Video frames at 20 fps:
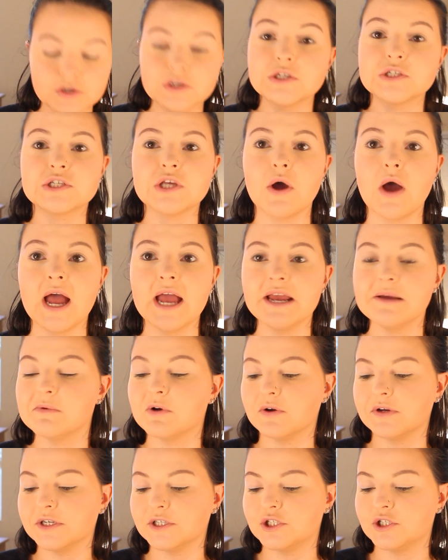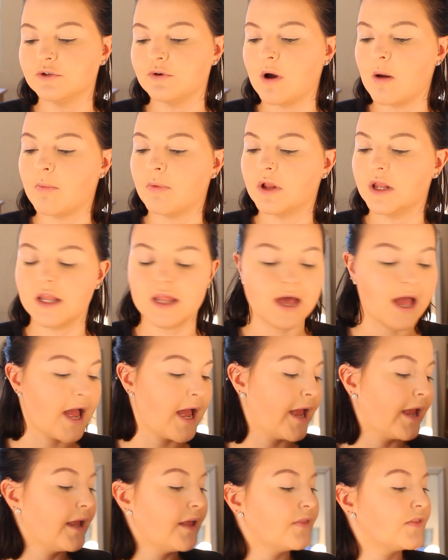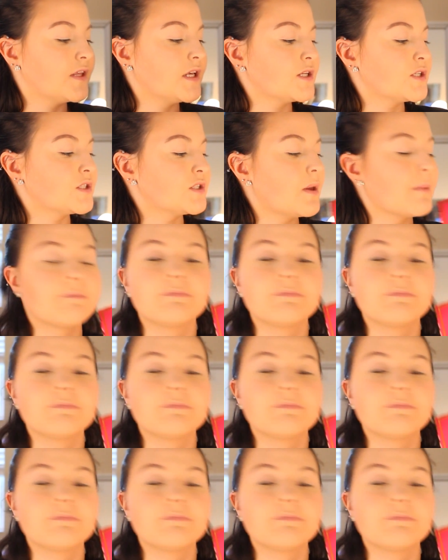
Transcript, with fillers: So I am going to apply this